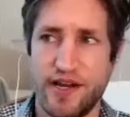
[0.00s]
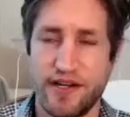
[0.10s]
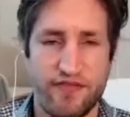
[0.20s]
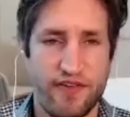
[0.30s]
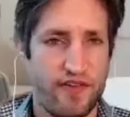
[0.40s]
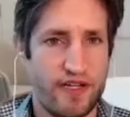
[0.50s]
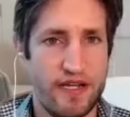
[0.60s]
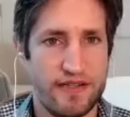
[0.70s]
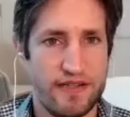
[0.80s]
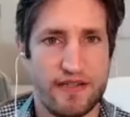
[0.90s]
it vividly
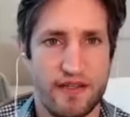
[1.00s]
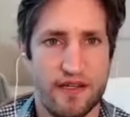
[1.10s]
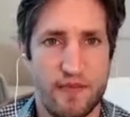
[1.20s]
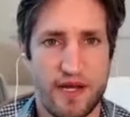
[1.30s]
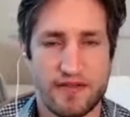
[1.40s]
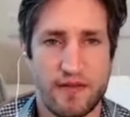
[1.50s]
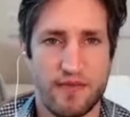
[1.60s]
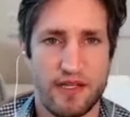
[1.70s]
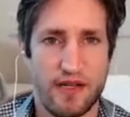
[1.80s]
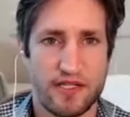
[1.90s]
is to think about
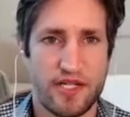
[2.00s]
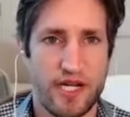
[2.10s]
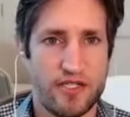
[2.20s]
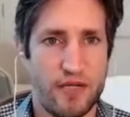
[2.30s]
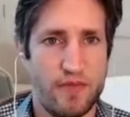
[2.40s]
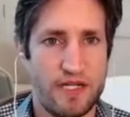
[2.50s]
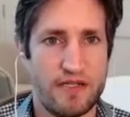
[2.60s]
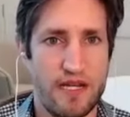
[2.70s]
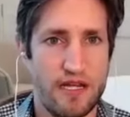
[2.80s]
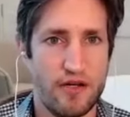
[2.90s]
something like
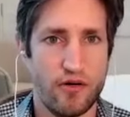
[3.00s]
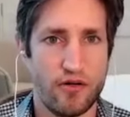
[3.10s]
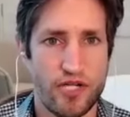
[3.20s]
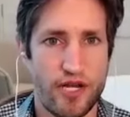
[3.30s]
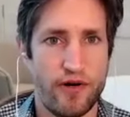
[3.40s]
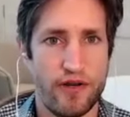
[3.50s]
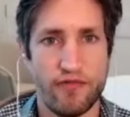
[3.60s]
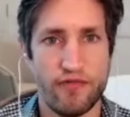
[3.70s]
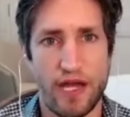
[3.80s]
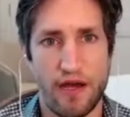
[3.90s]
ChatGPT or generative
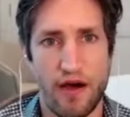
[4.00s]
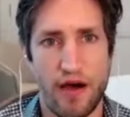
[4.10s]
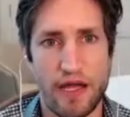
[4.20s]
AI.